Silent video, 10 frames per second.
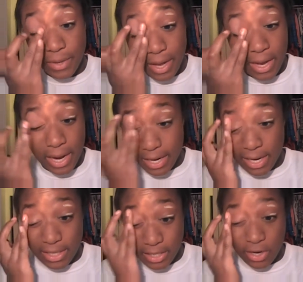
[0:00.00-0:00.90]
And
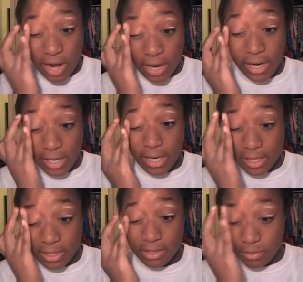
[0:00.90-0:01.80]
you're not going to get
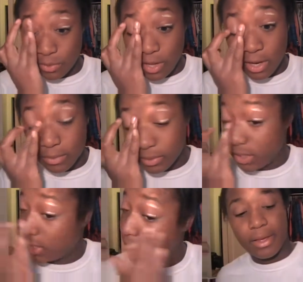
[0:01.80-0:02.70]
it to smooth out
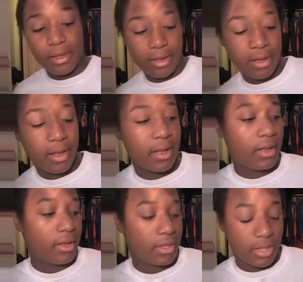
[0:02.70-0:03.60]
completely.
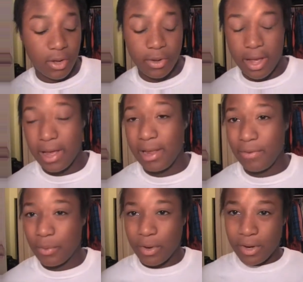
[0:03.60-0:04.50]
So yeah, if
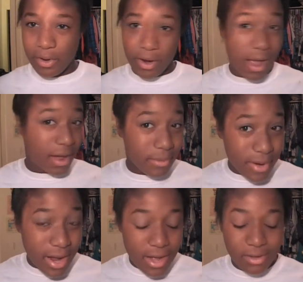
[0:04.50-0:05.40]
you want to do your
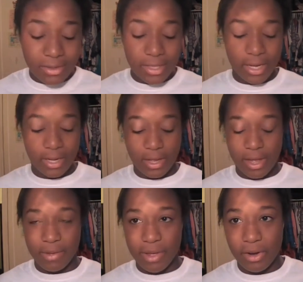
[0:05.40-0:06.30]
eyebrows,
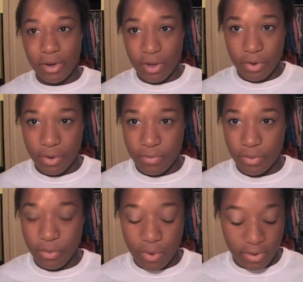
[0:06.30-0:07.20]
I don't know if
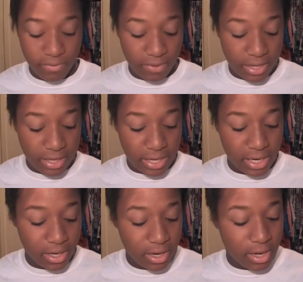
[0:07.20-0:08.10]
you want to fill
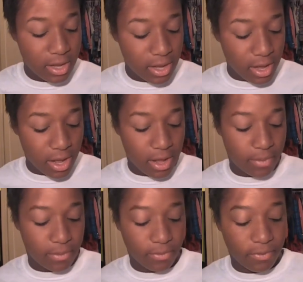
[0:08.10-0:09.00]
in.
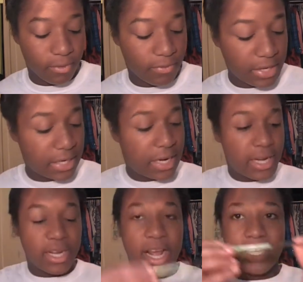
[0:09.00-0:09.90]
For filling
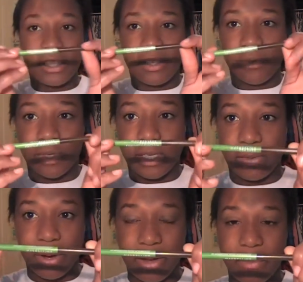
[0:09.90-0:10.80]
in, I really
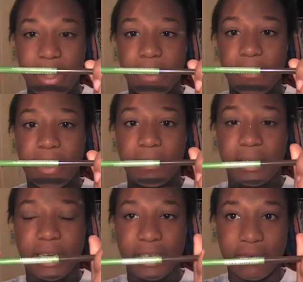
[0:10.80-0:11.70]
recommend
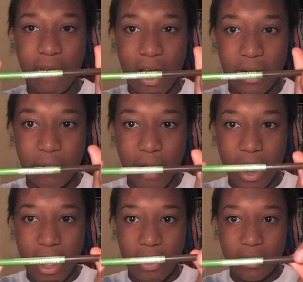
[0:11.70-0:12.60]
Maybelline Define a
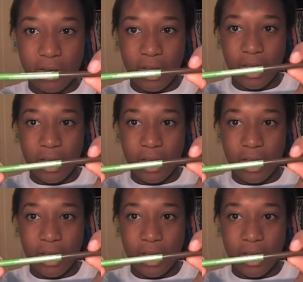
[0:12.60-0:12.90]
Brow.